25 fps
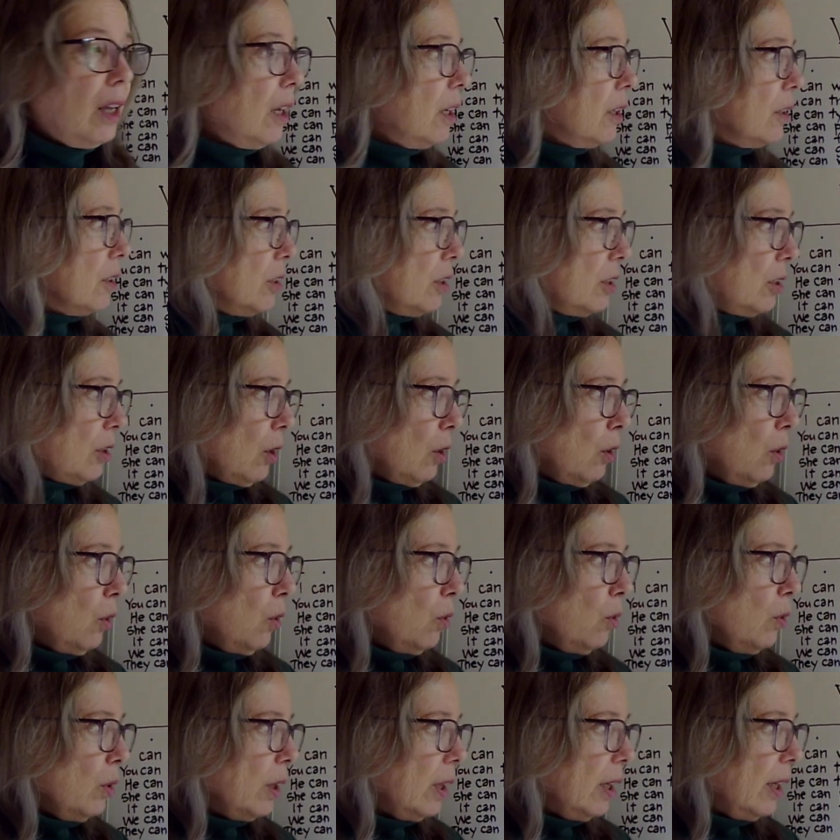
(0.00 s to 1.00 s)

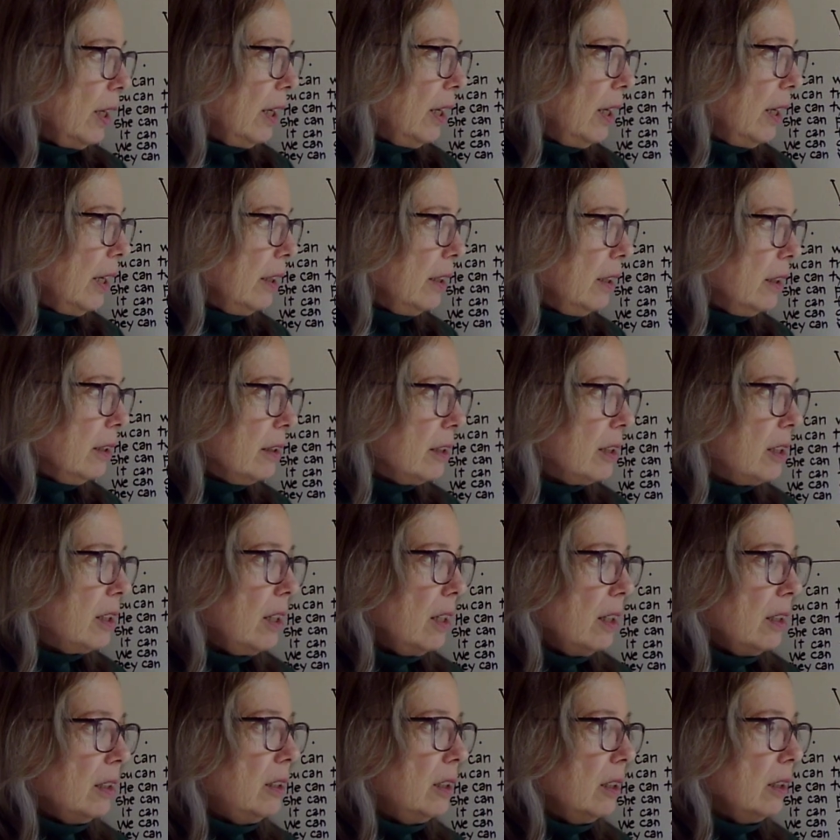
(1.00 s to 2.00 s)
So in a
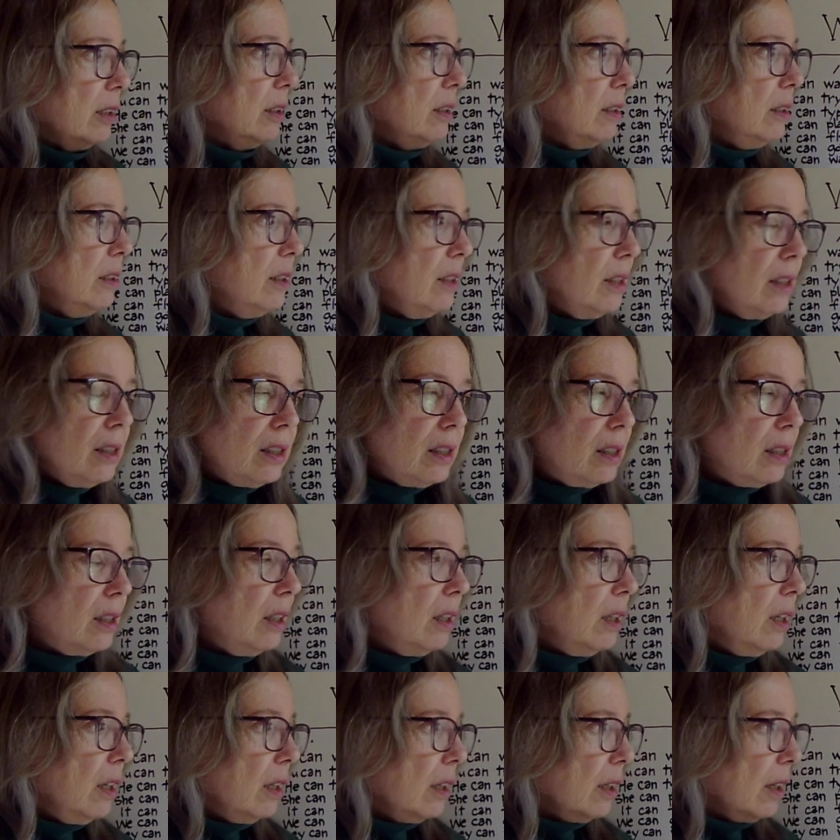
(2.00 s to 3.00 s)
sentence,
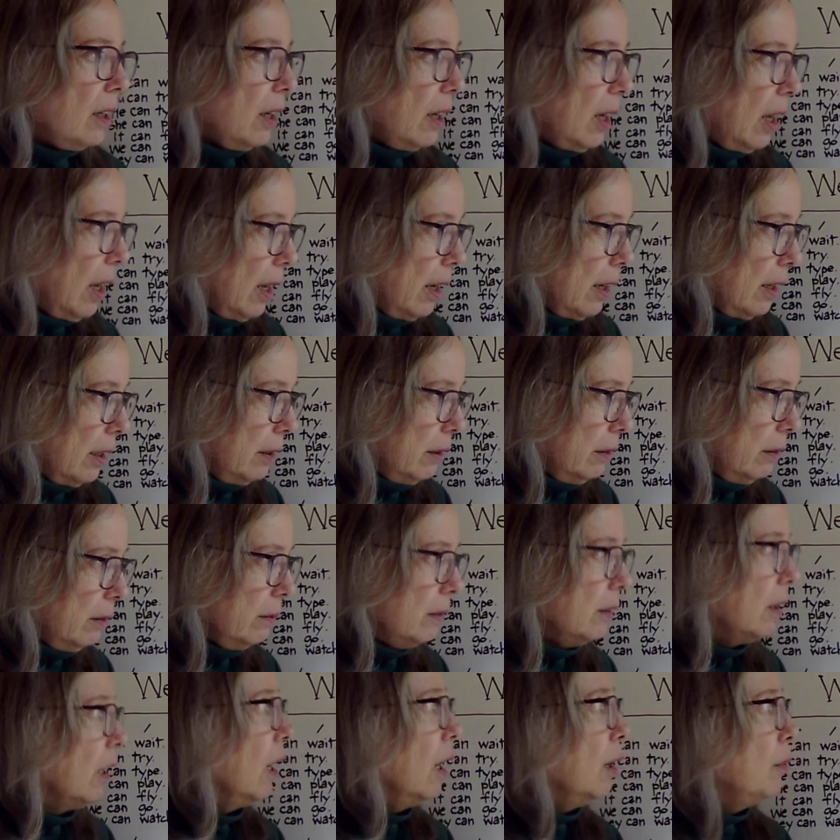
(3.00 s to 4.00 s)
can,
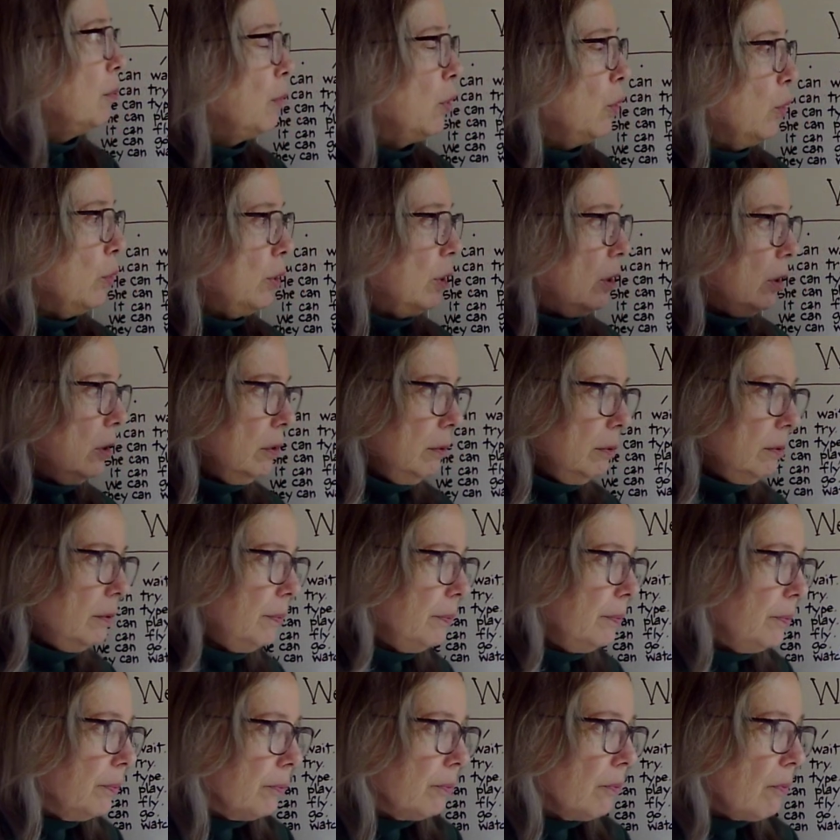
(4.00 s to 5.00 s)
a modal,
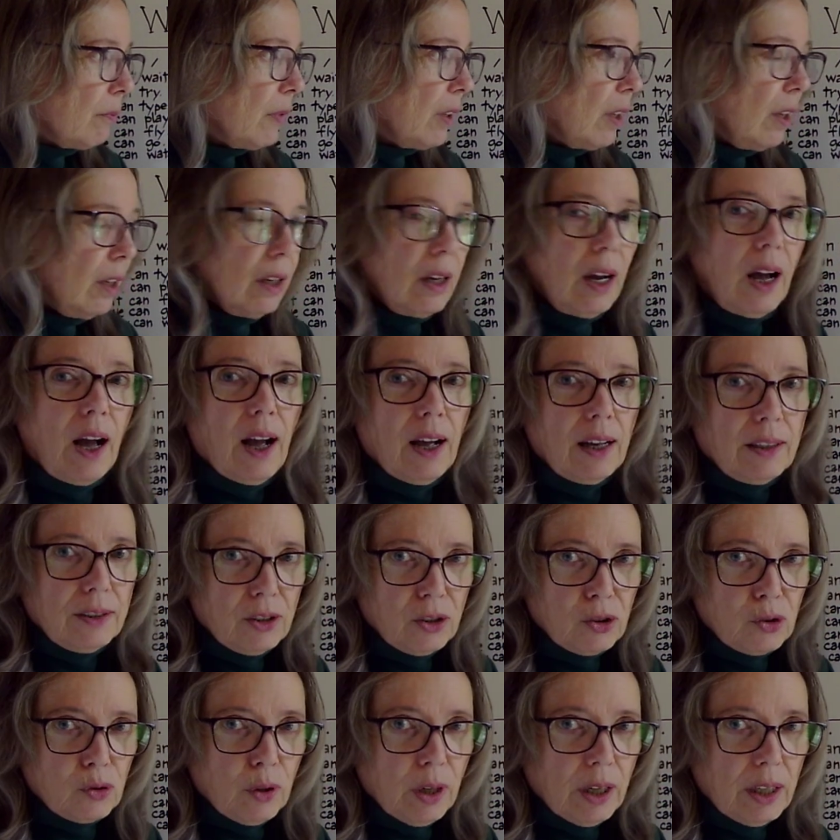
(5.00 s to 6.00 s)

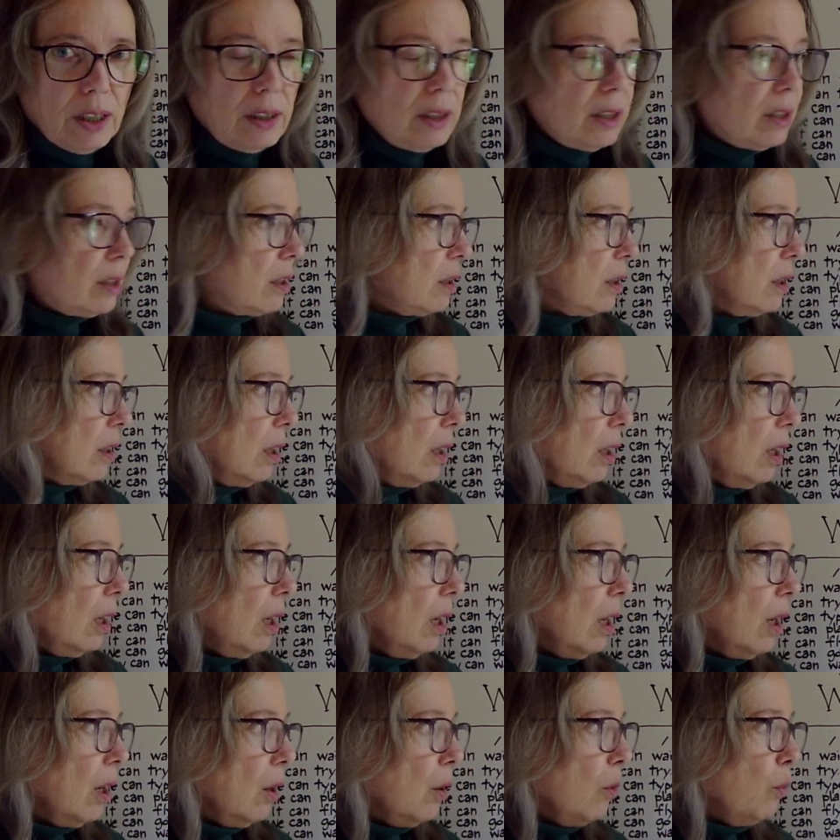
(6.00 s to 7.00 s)
unstressed,
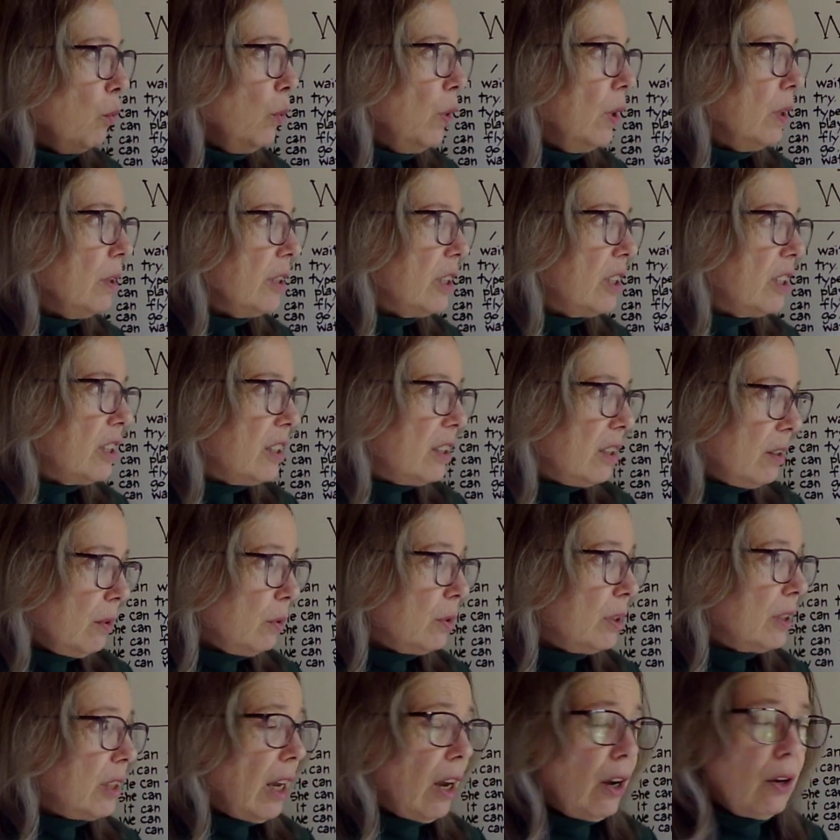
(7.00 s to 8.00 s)
will
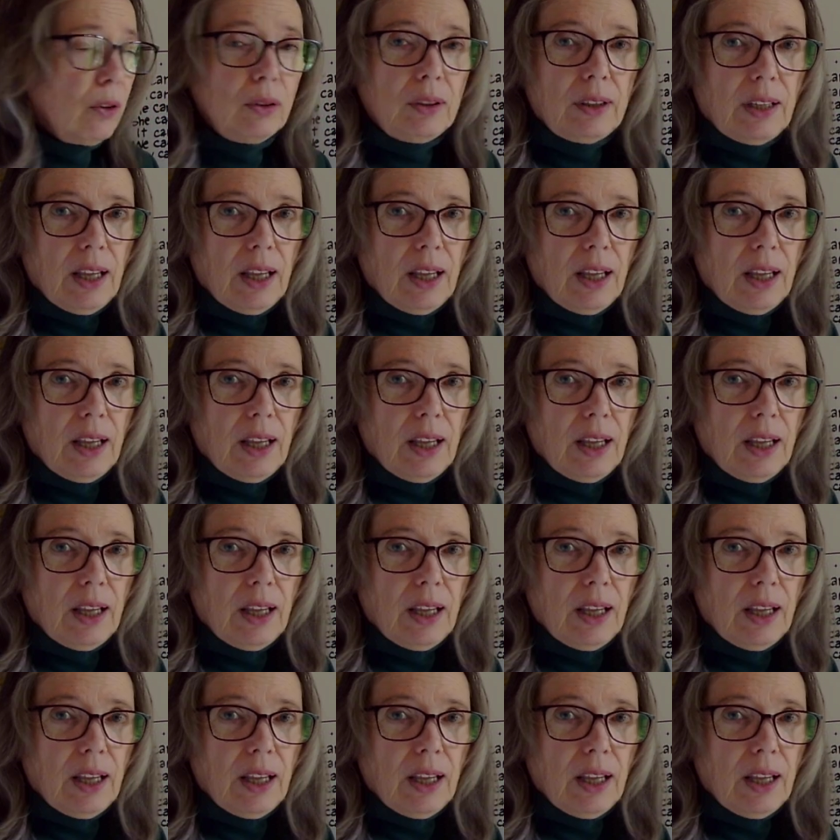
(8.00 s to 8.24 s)
sound